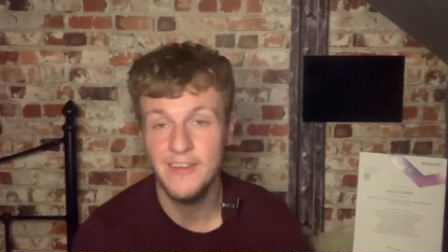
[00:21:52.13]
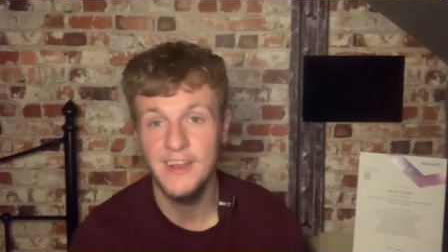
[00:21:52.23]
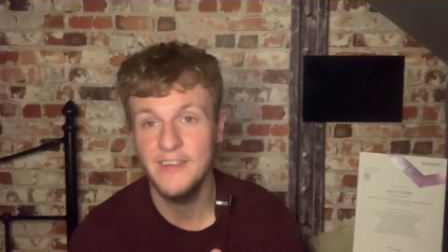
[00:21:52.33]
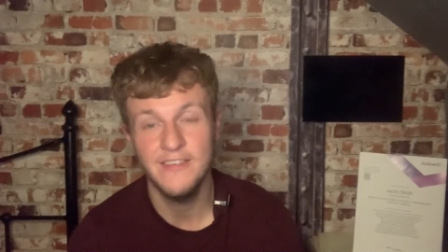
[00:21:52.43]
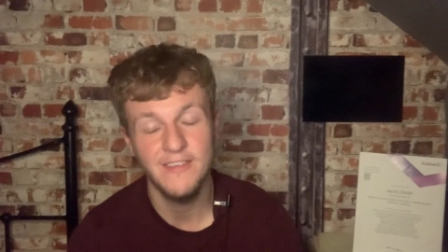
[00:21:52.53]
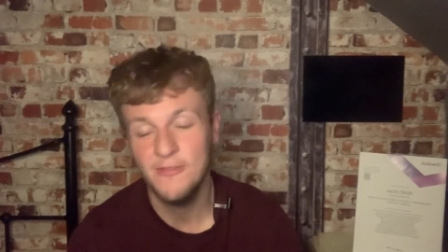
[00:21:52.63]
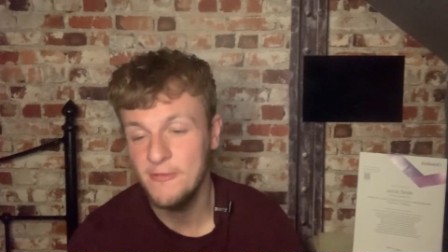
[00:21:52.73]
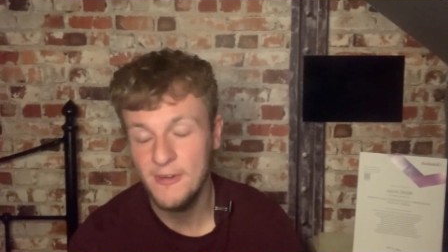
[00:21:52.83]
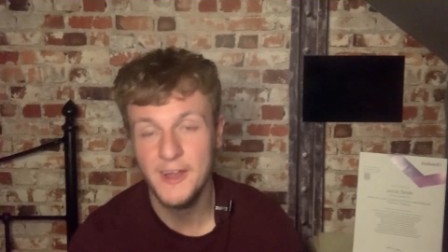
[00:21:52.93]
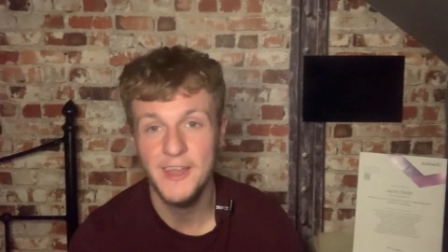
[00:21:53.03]
it's
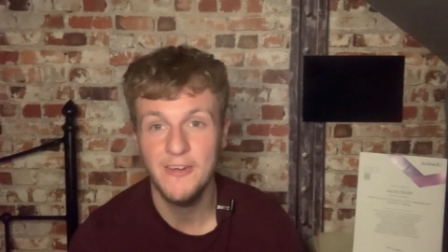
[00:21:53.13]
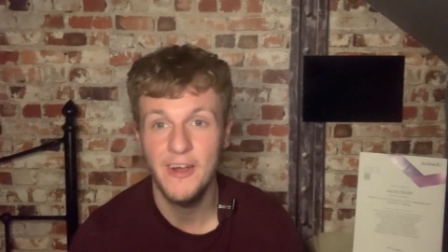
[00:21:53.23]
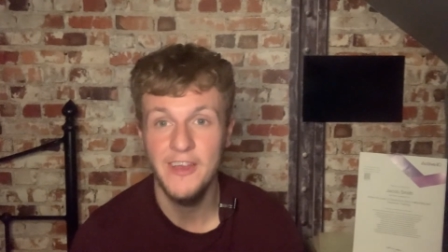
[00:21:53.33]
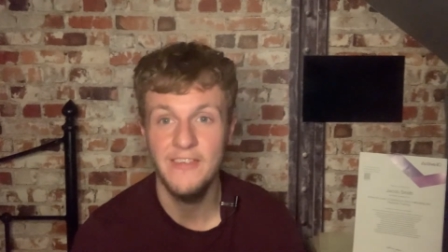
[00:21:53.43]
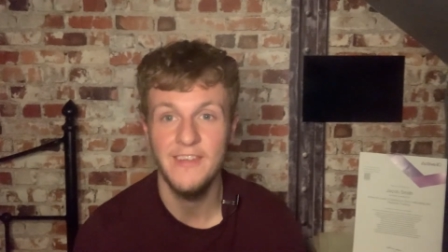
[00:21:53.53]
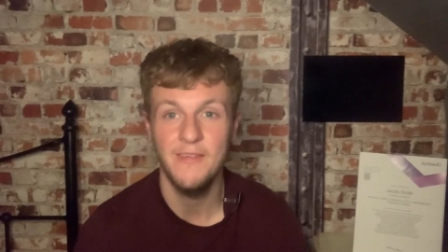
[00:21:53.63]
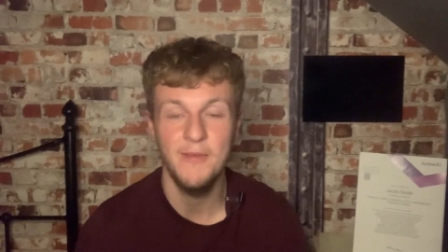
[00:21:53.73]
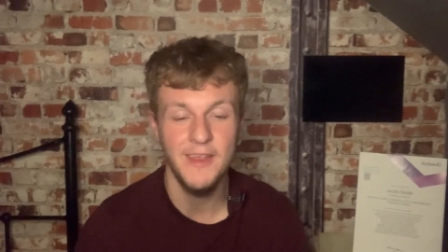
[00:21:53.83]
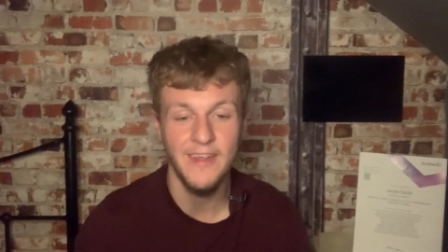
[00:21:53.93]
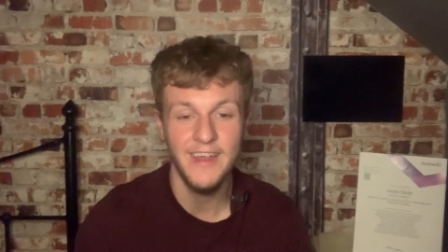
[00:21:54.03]
fucking crazy to
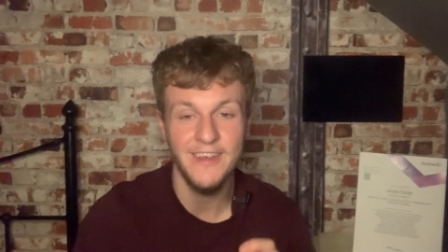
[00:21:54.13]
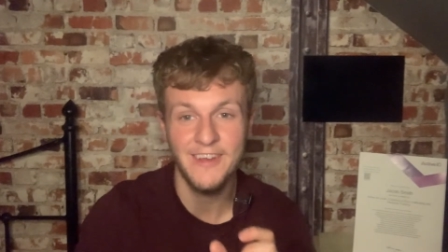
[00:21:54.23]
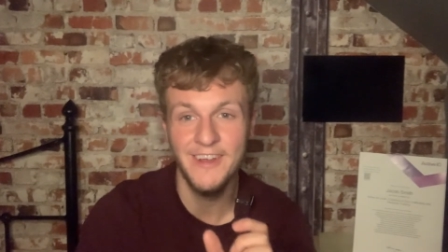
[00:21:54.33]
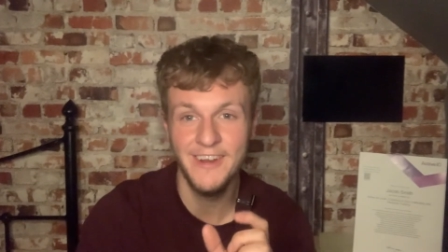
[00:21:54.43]
me that you can